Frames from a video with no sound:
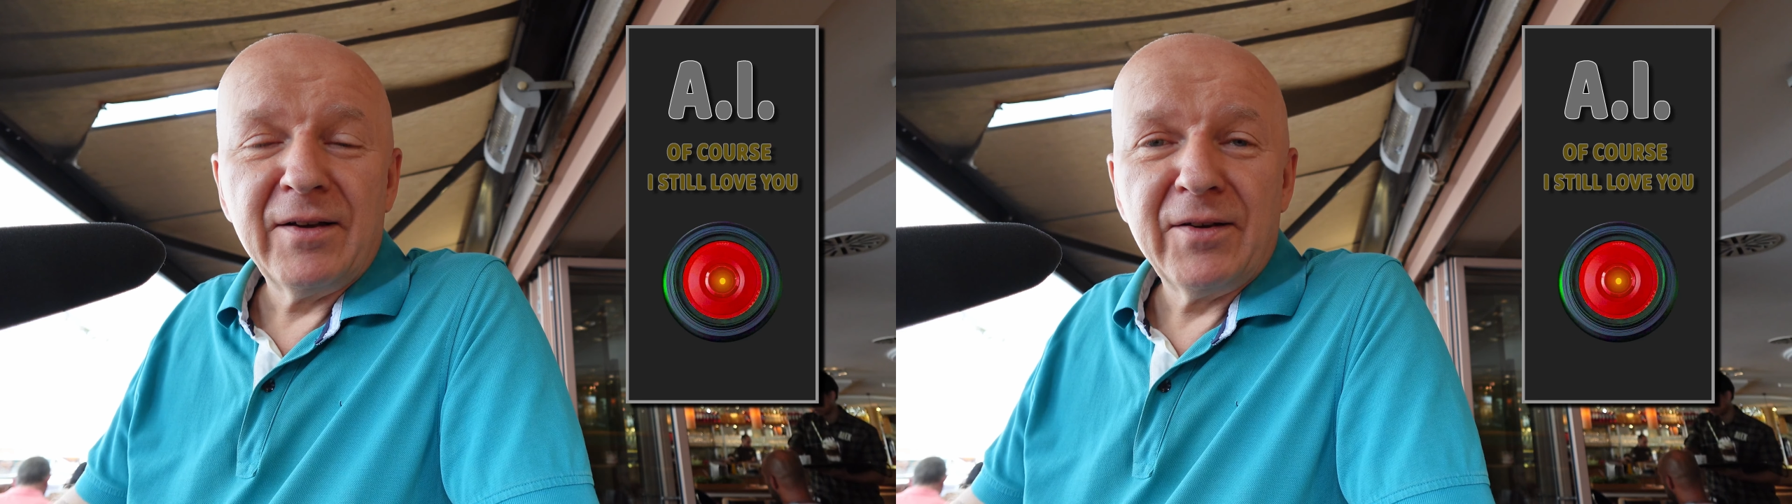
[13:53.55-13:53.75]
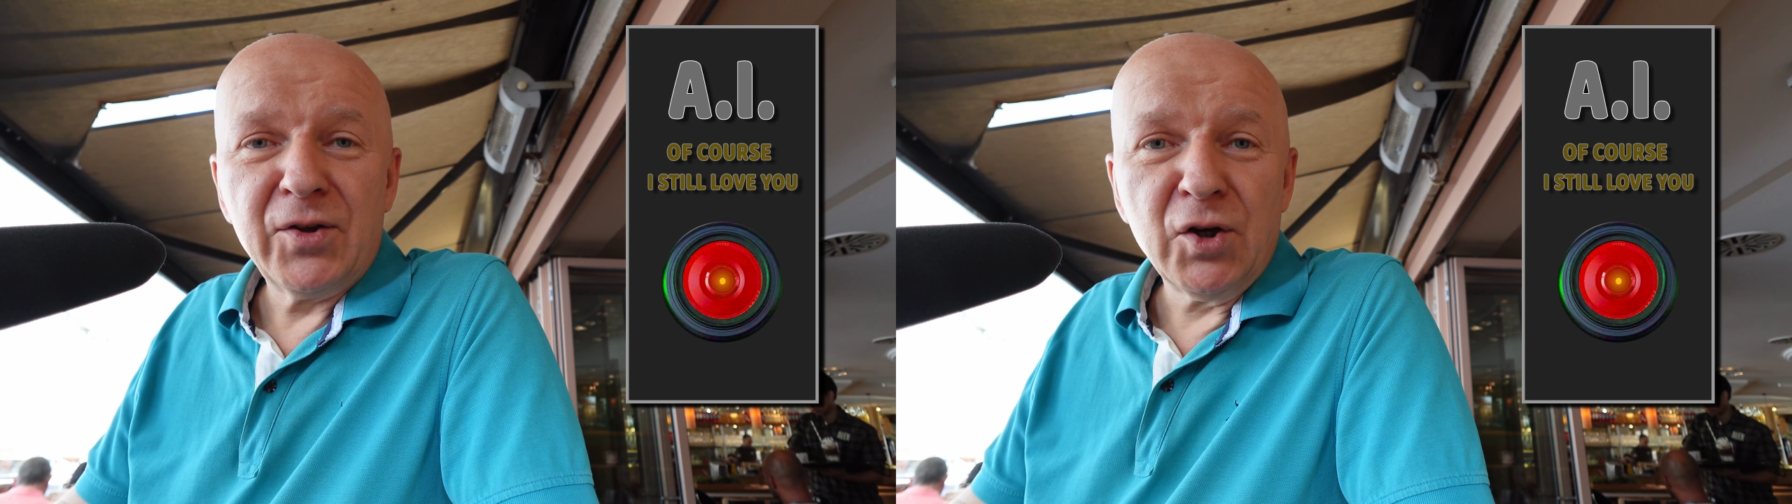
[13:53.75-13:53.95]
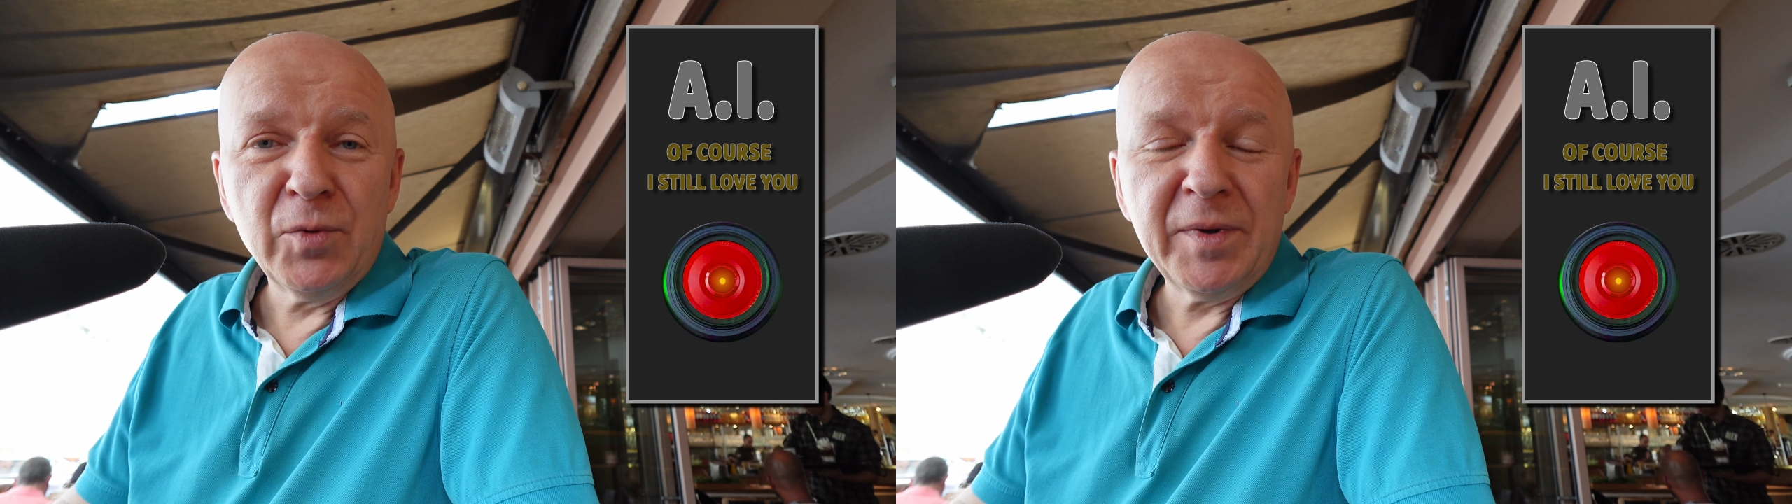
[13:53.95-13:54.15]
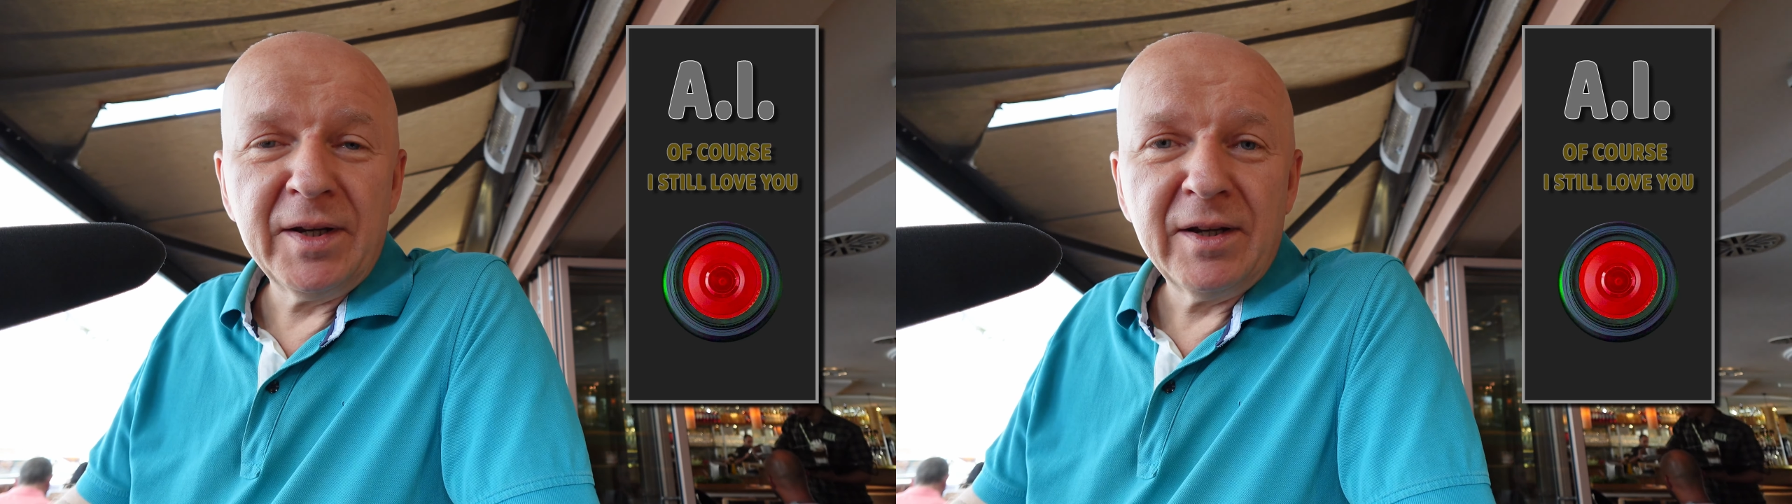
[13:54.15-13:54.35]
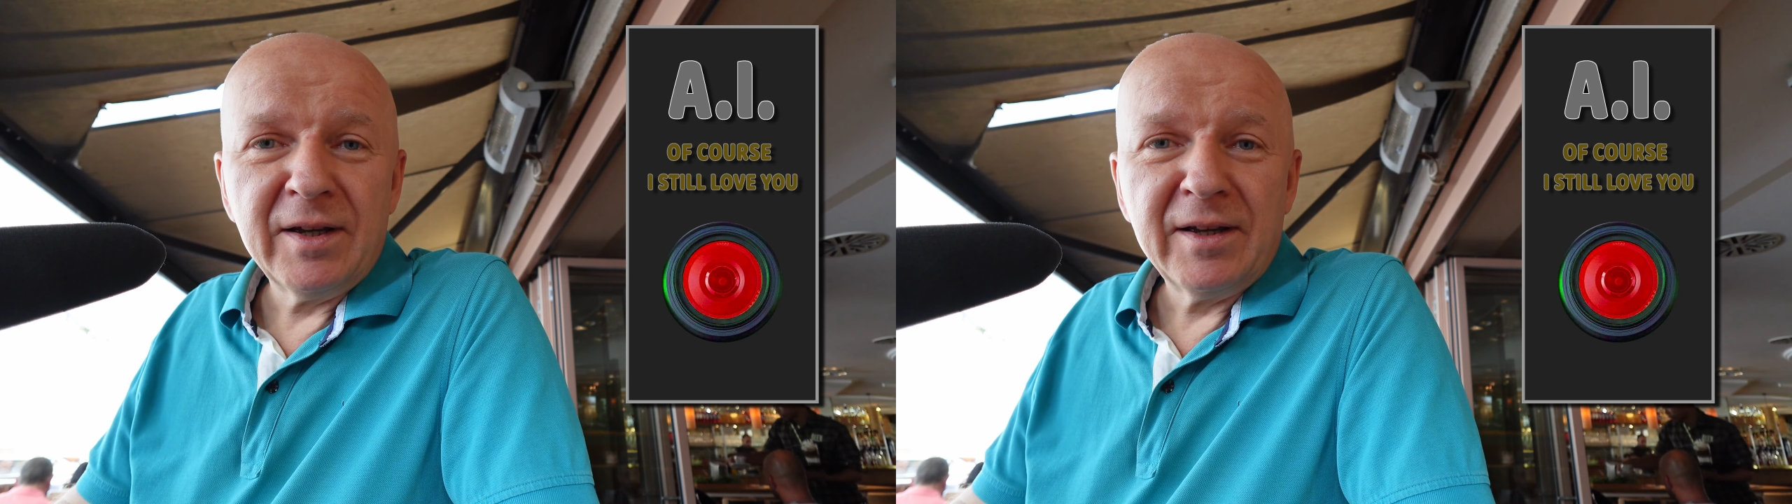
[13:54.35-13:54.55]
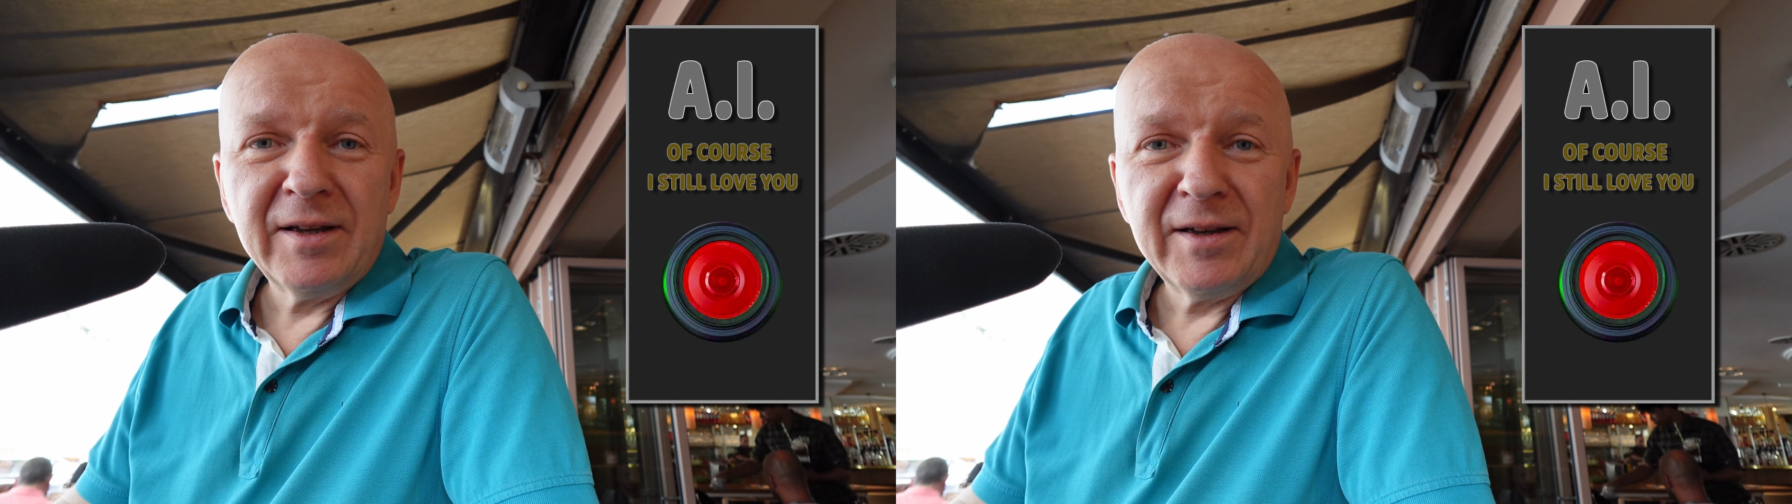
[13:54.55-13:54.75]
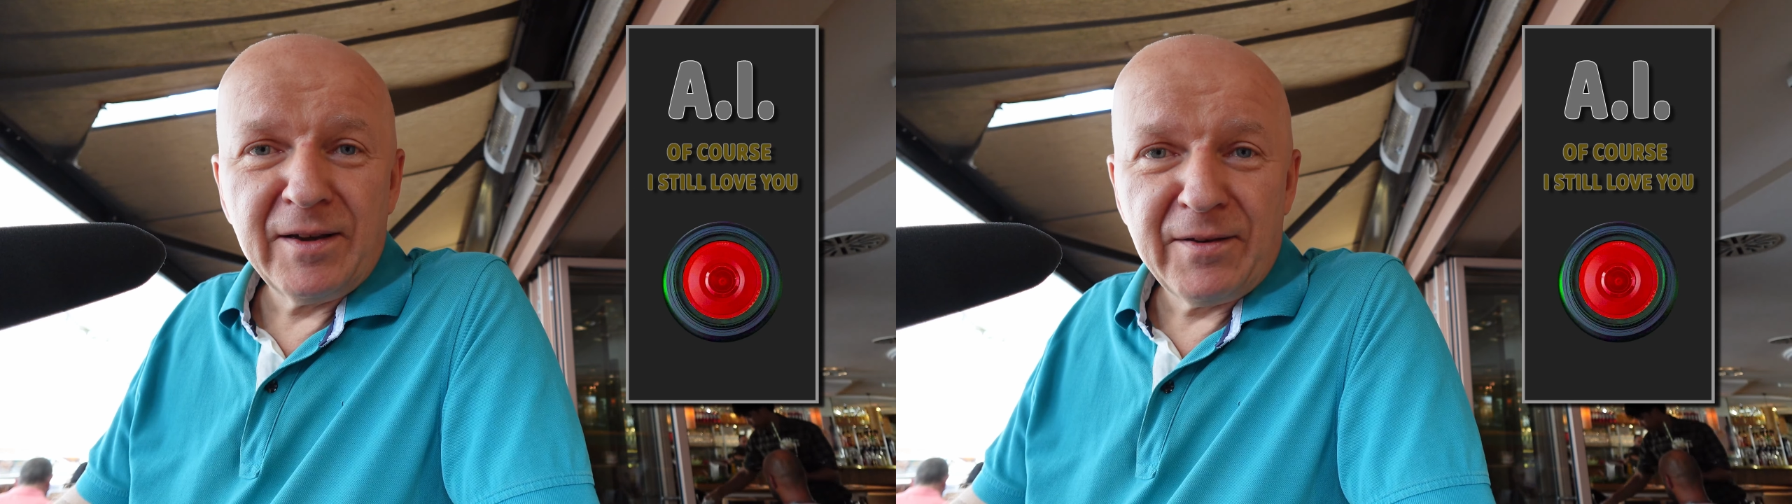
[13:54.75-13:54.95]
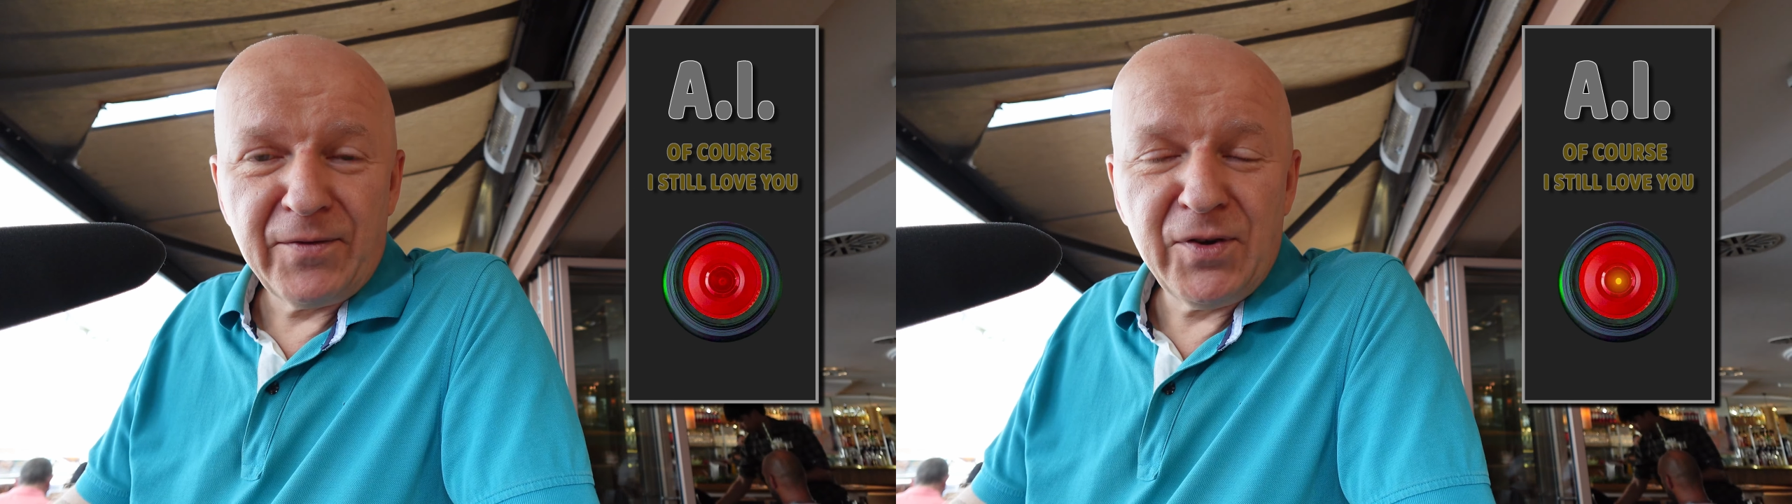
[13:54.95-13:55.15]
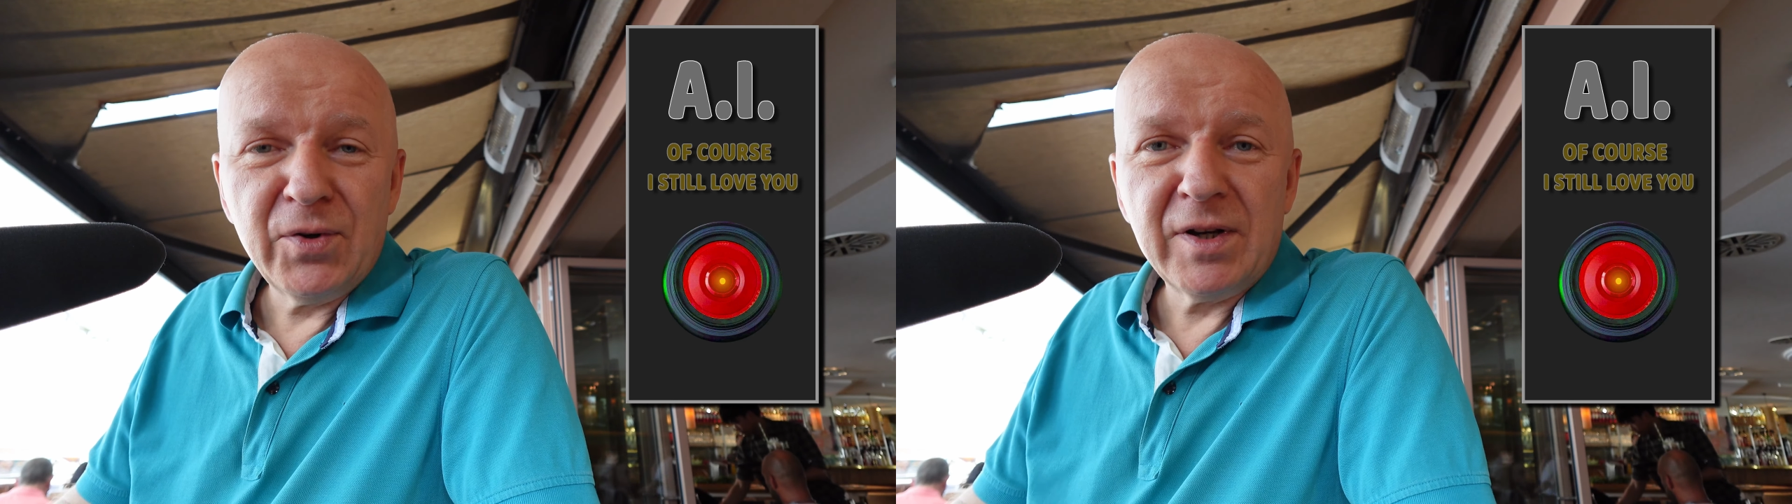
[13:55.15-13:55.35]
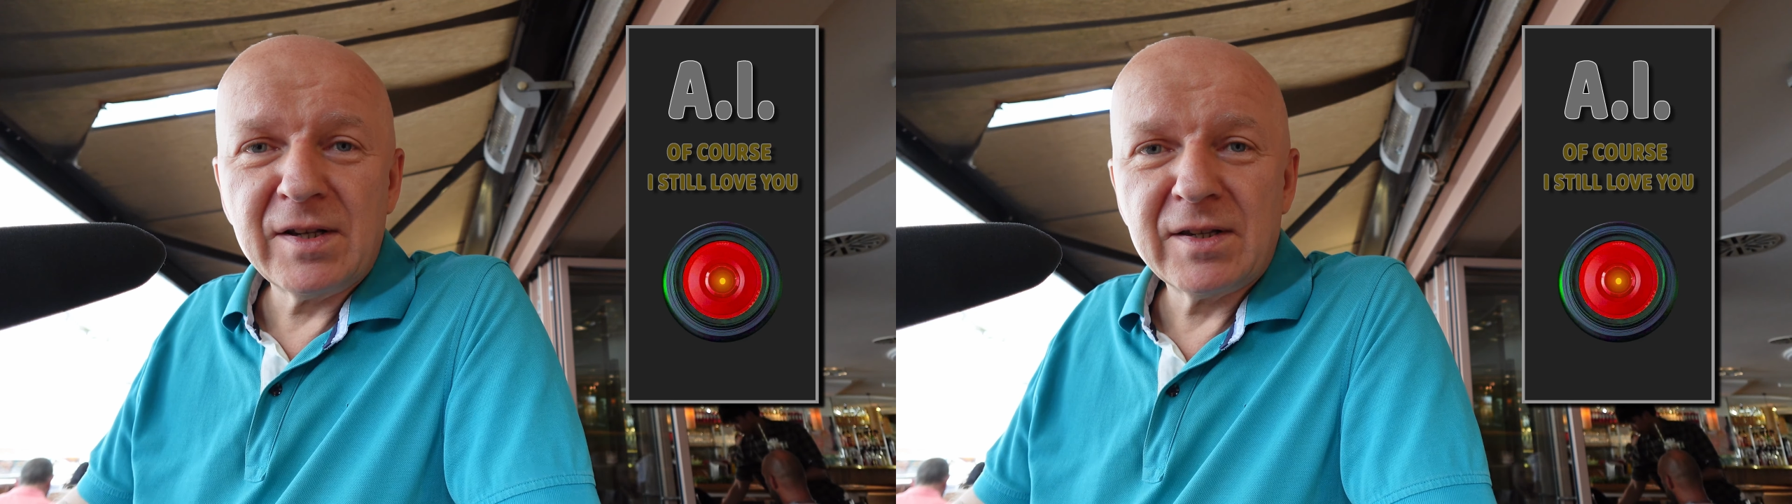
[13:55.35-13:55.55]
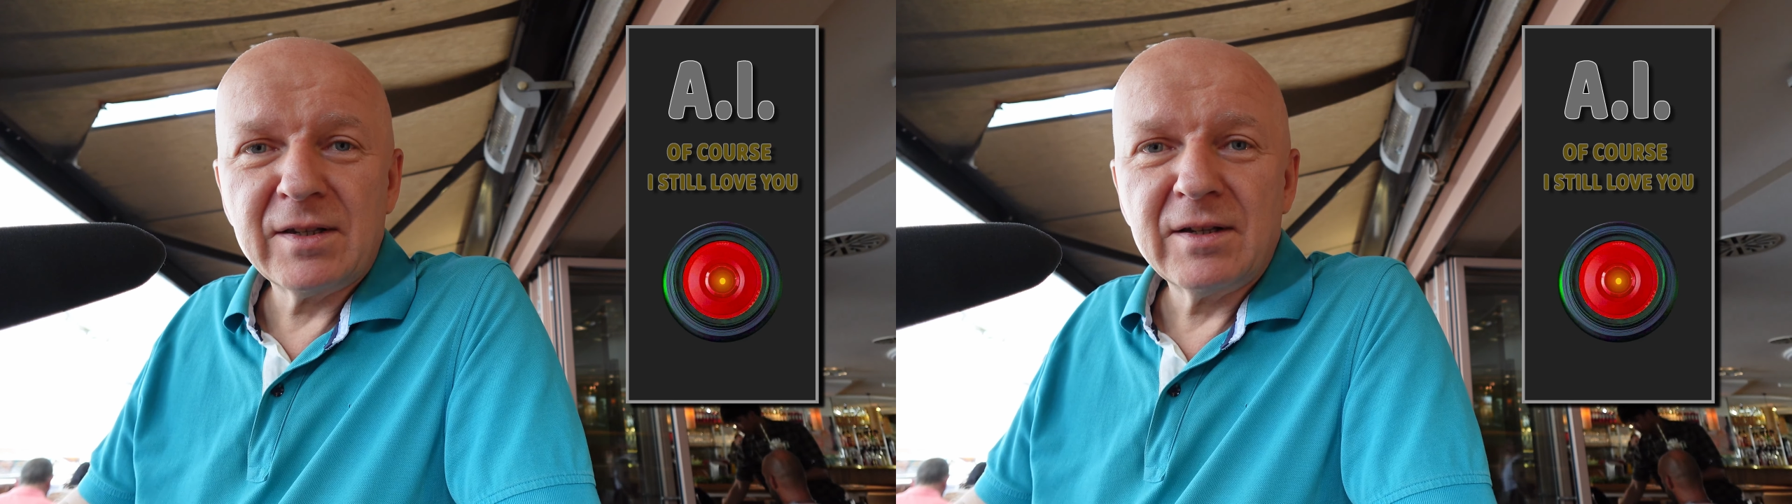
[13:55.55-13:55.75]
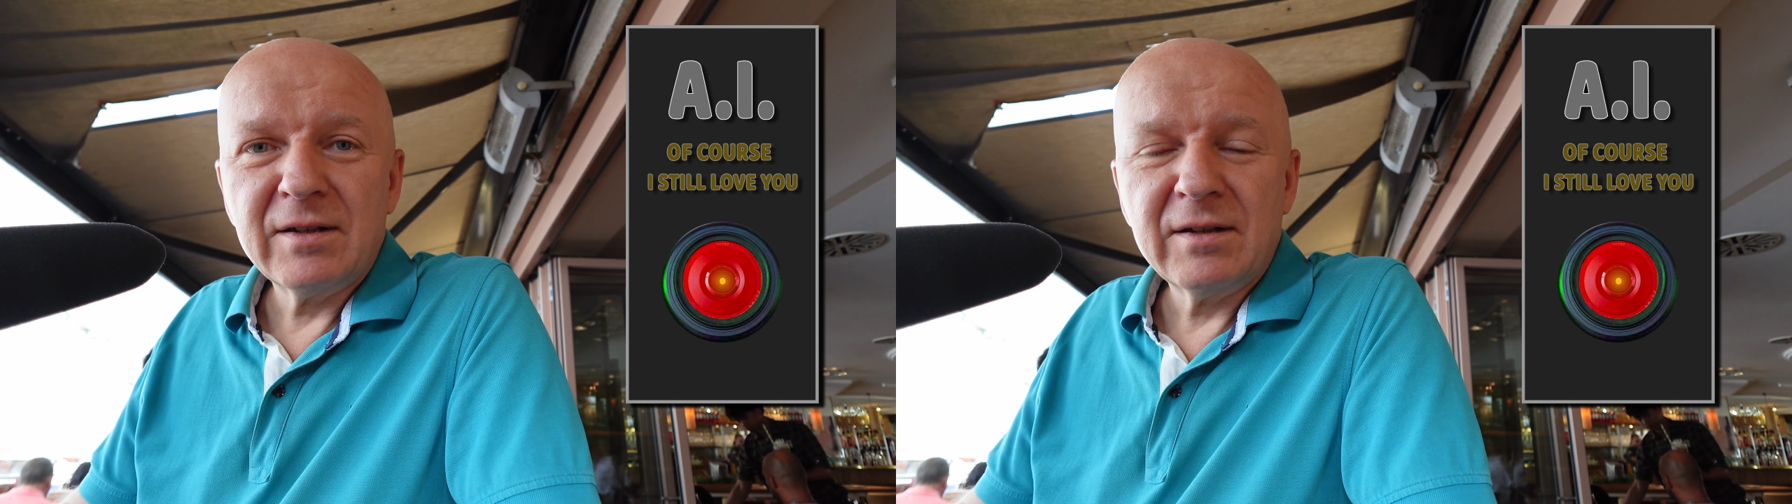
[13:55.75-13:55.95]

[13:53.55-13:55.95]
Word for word: human viewers,